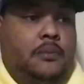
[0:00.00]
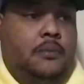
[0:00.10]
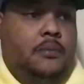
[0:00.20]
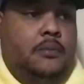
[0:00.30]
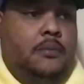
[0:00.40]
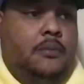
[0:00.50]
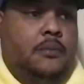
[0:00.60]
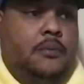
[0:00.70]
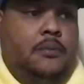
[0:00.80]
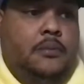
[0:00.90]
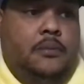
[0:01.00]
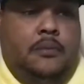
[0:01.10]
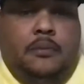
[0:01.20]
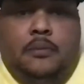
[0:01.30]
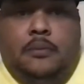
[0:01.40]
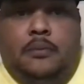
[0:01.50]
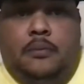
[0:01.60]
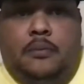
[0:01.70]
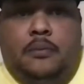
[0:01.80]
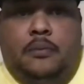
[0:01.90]

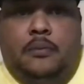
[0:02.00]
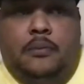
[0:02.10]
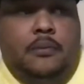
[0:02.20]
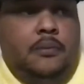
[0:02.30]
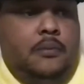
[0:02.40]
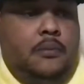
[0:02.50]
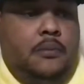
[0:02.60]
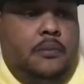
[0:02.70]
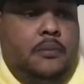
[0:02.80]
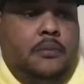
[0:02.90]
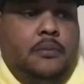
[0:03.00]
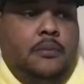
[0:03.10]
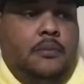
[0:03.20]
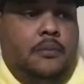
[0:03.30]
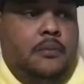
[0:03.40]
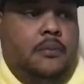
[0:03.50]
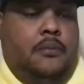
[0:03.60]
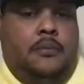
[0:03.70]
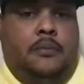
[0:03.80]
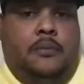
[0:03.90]

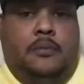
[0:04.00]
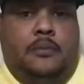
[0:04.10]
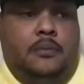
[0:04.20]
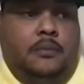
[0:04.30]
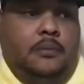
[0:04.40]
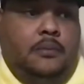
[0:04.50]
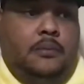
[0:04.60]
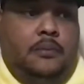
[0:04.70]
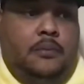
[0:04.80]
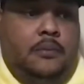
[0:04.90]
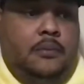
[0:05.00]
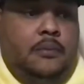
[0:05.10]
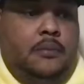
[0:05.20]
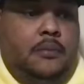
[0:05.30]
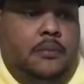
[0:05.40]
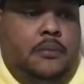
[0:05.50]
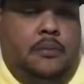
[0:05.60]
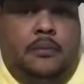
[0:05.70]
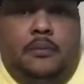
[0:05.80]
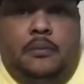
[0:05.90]

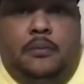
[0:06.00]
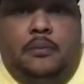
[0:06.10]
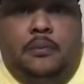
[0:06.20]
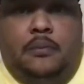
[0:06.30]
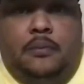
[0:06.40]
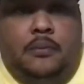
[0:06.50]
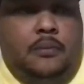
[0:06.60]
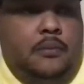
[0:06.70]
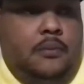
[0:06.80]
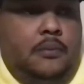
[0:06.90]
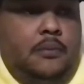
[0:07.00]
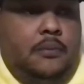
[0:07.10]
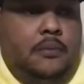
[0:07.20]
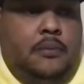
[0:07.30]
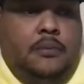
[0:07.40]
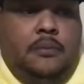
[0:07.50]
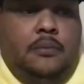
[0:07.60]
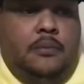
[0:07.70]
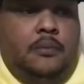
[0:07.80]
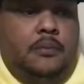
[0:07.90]
(silent)